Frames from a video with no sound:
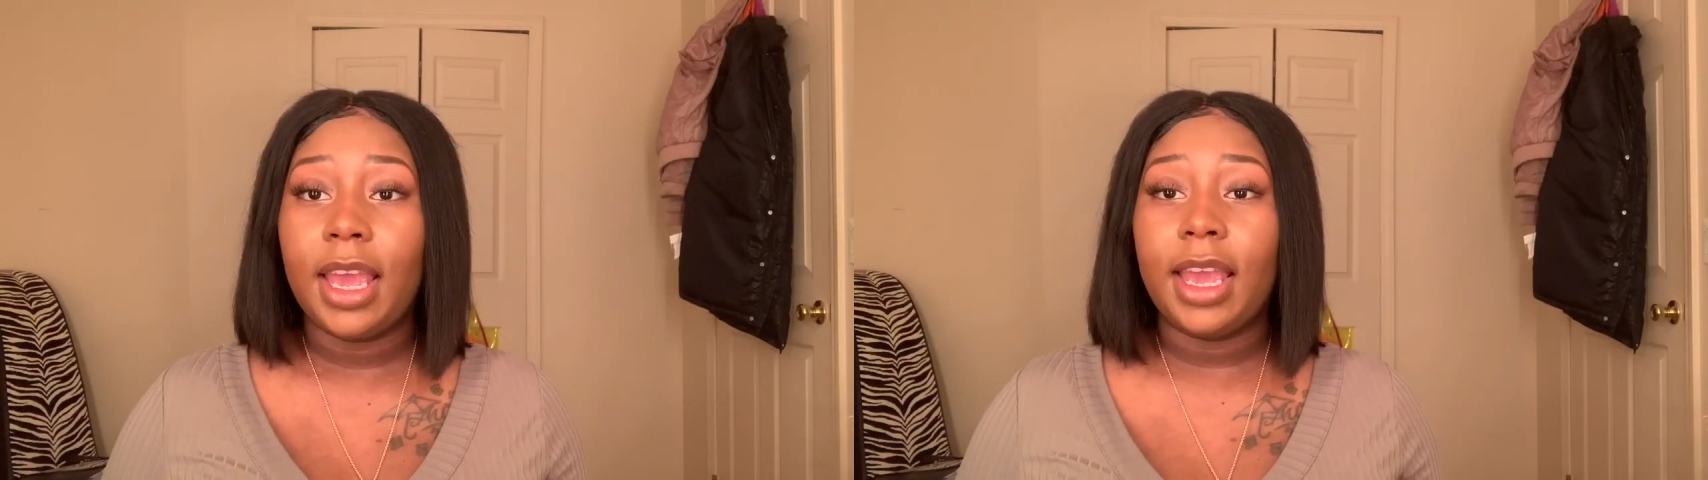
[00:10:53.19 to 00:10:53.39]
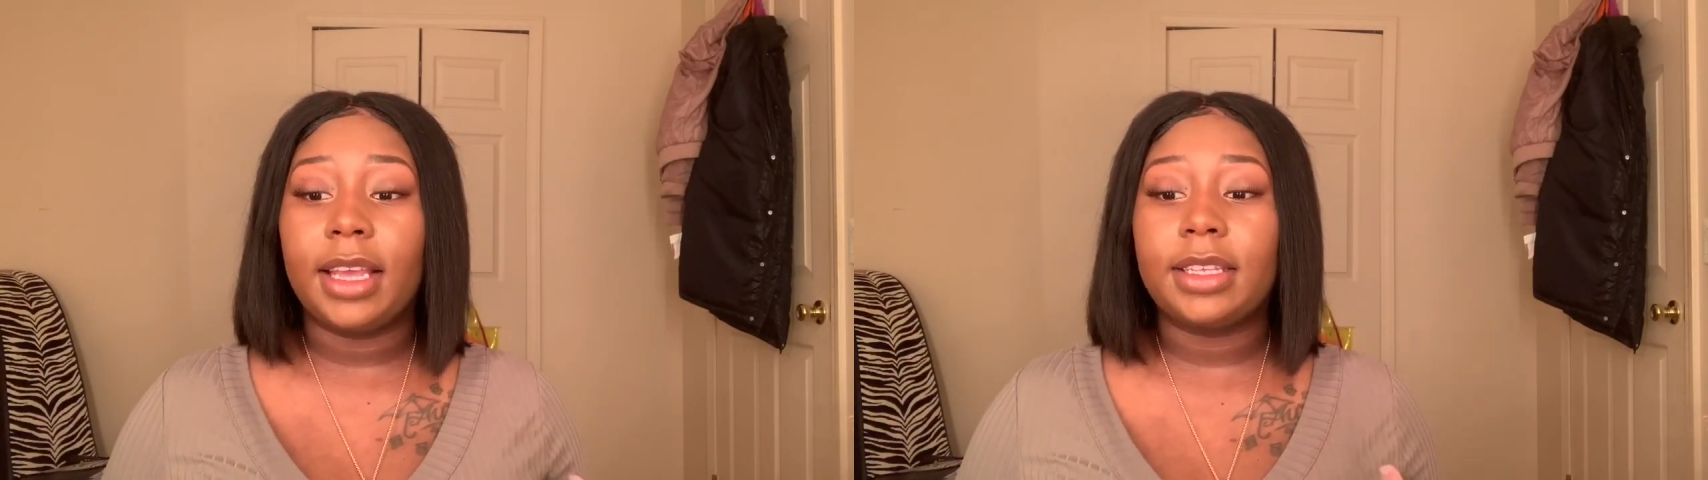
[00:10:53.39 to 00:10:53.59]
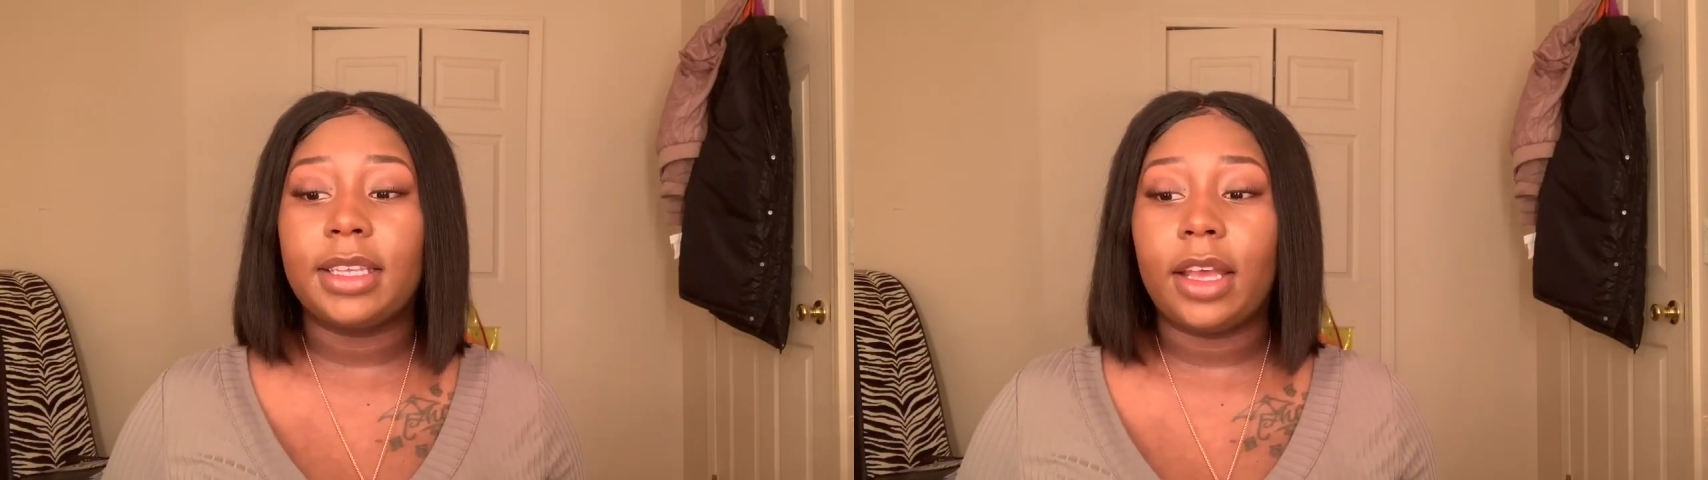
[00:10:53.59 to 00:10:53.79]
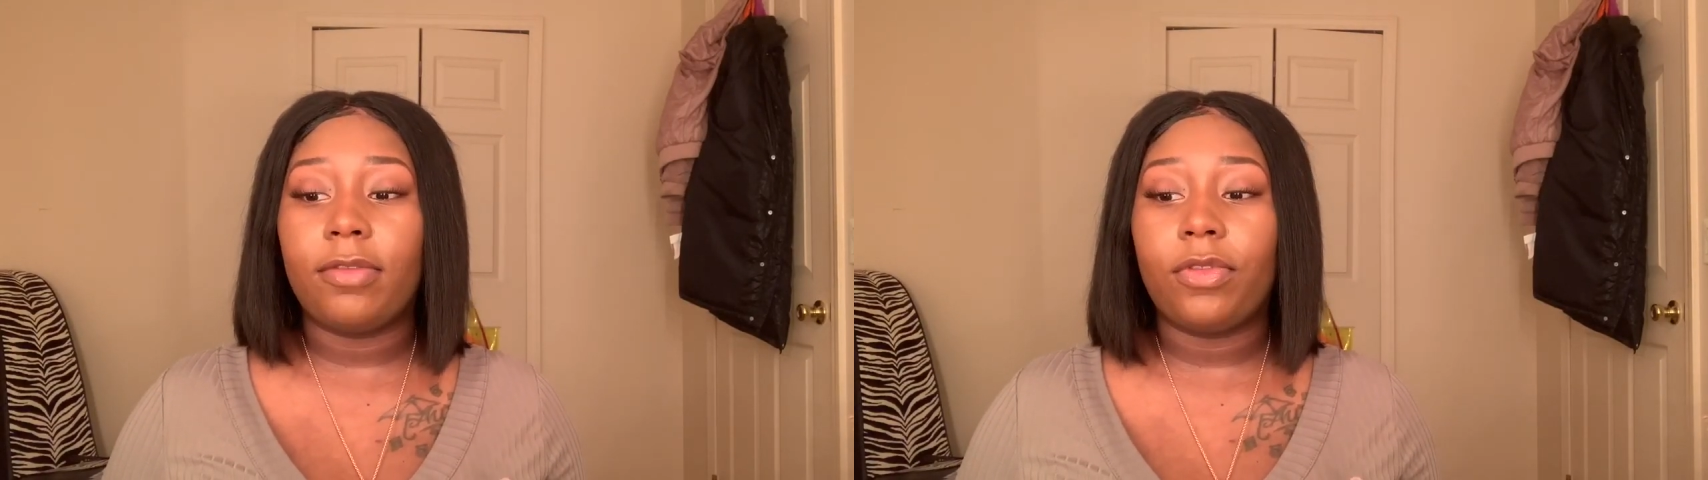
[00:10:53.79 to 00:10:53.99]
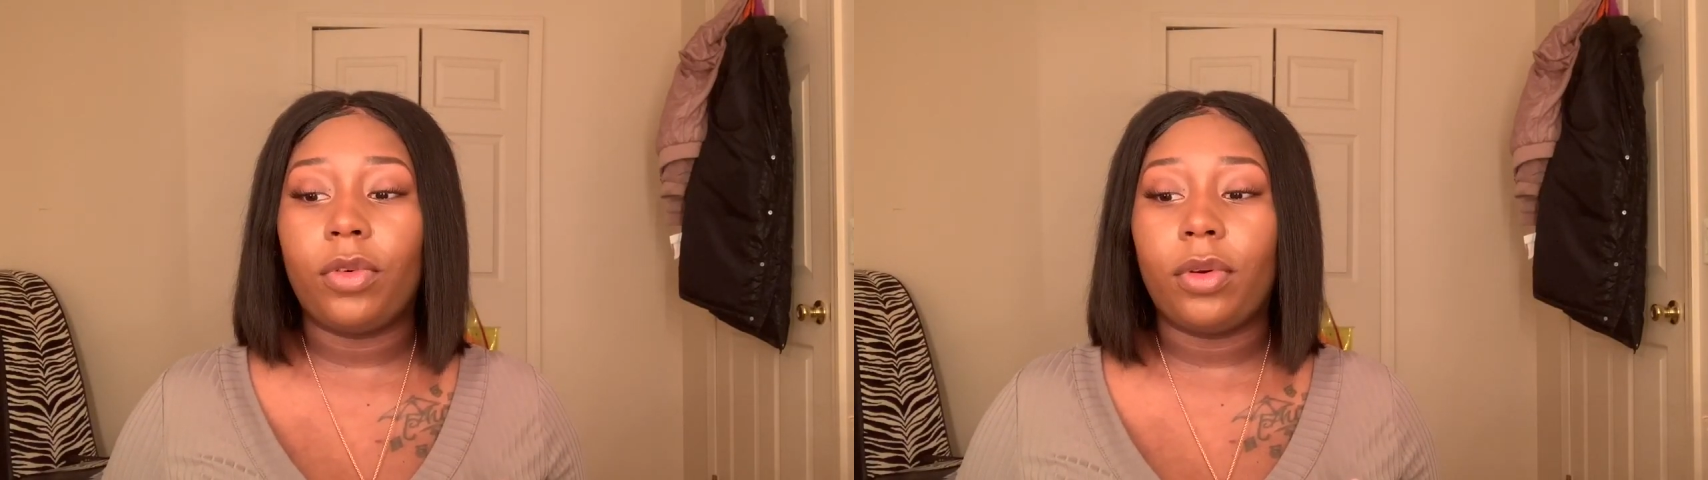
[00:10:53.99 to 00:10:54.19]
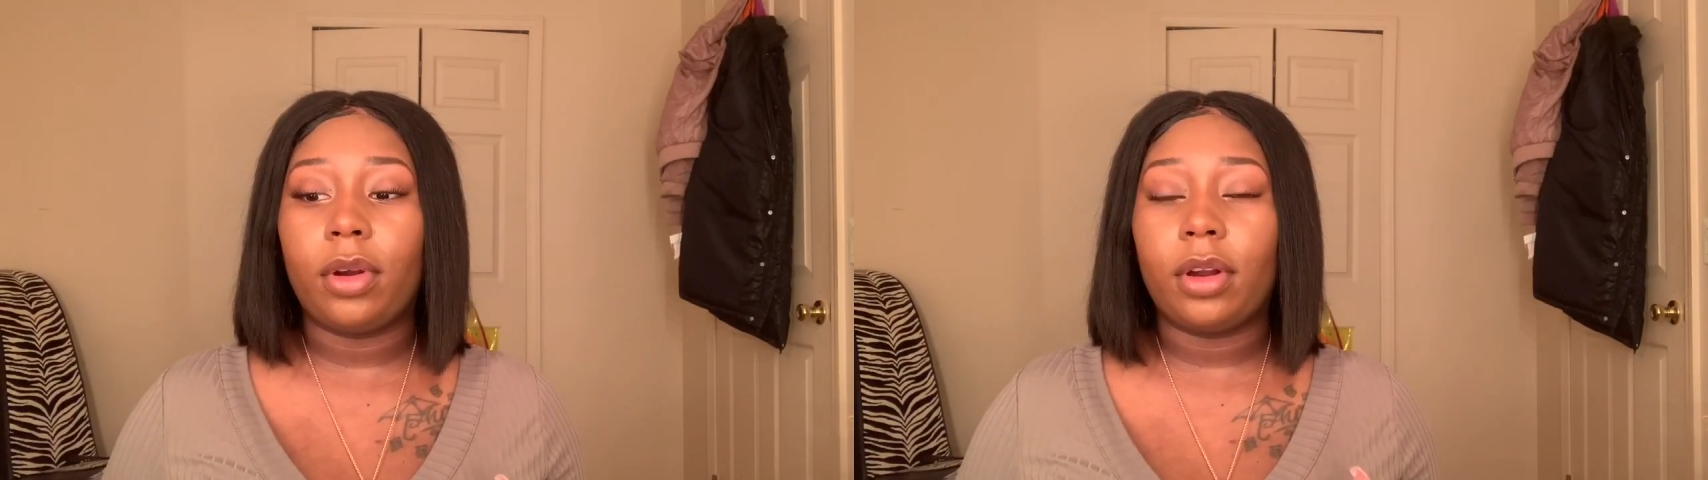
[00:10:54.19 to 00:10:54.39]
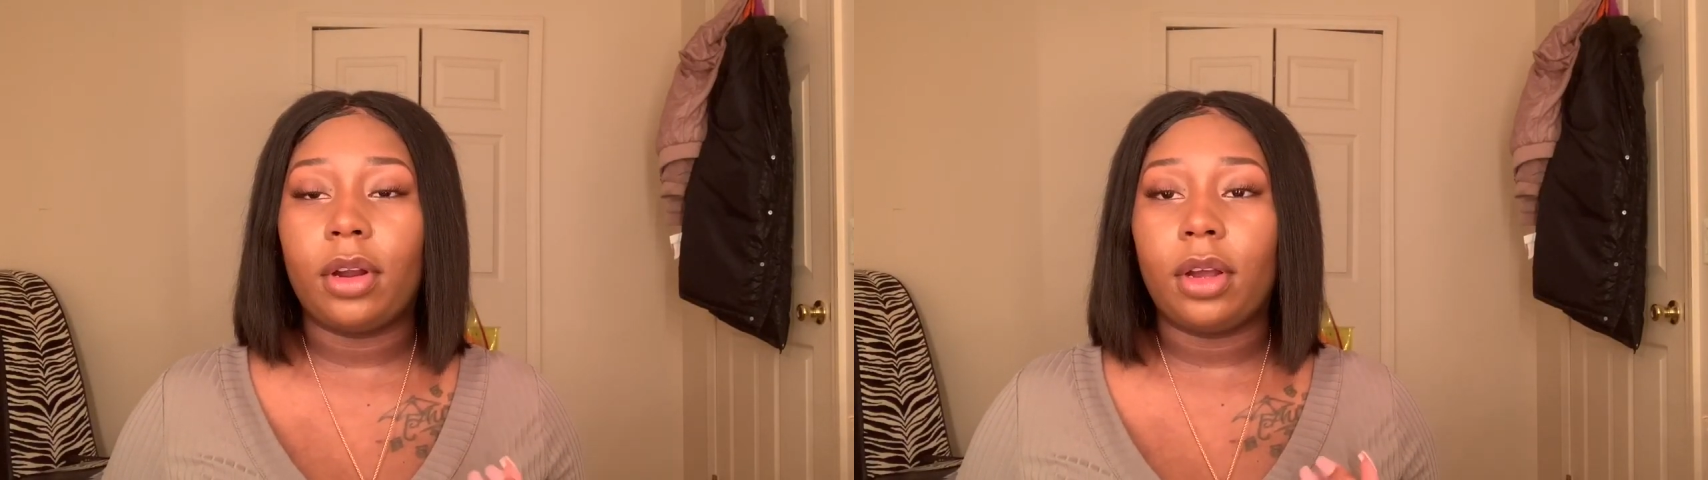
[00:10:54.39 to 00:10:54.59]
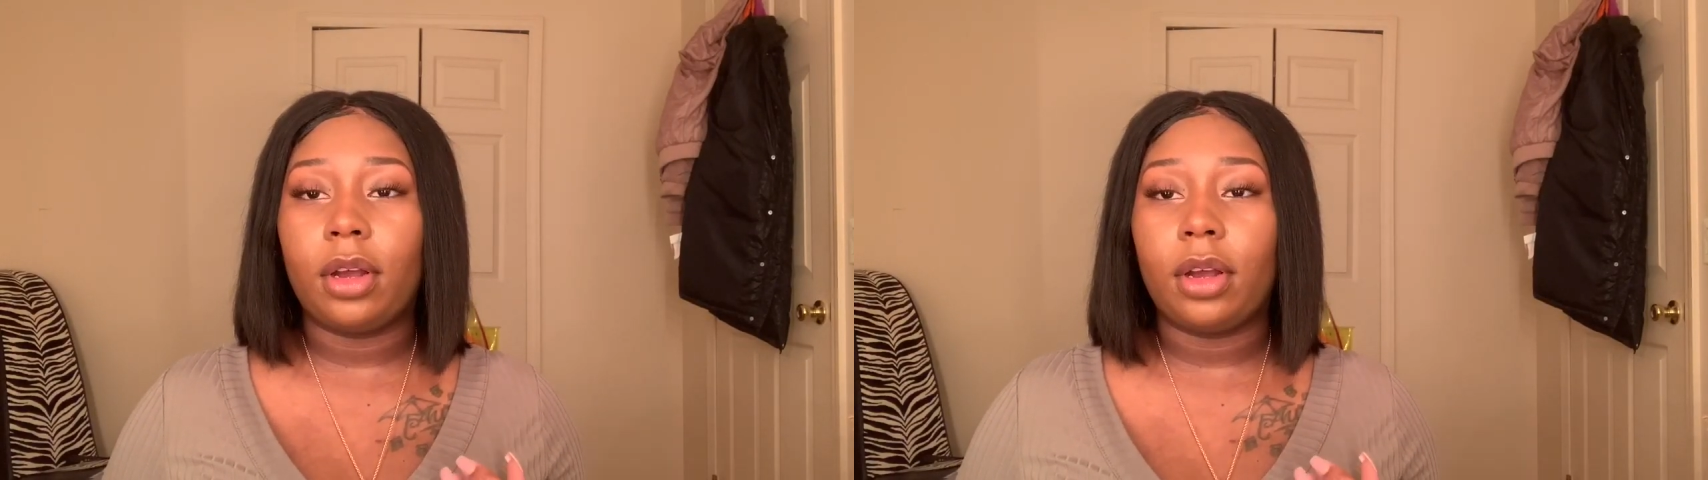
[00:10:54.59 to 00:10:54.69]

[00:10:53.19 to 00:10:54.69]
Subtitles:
except for